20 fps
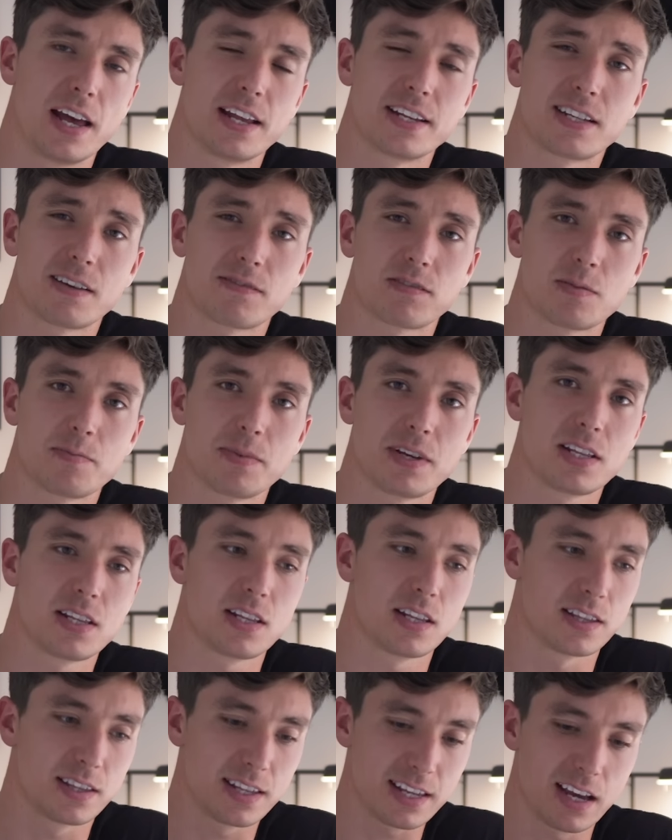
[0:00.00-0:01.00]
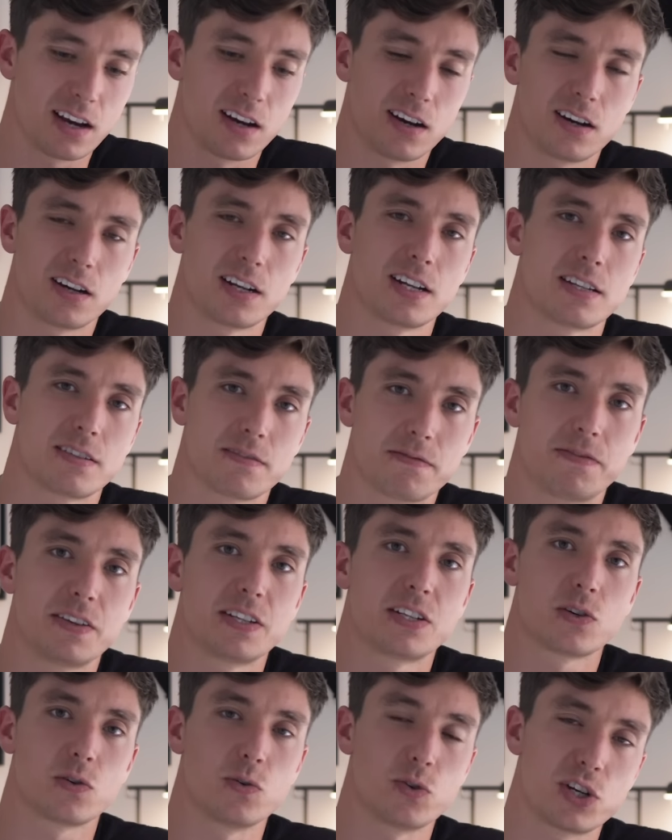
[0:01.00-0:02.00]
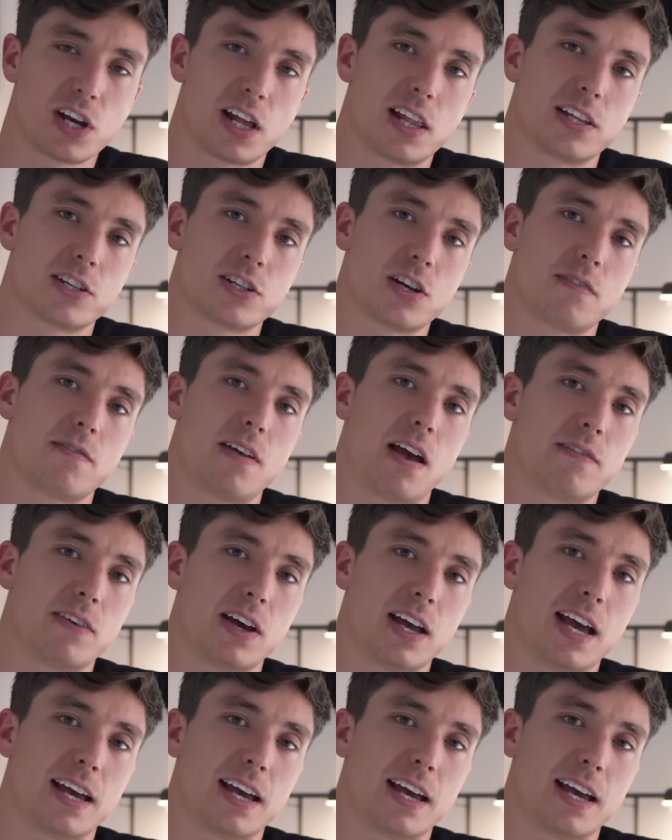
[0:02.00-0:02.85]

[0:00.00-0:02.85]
and it's definitely been the hardest physical challenge I've ever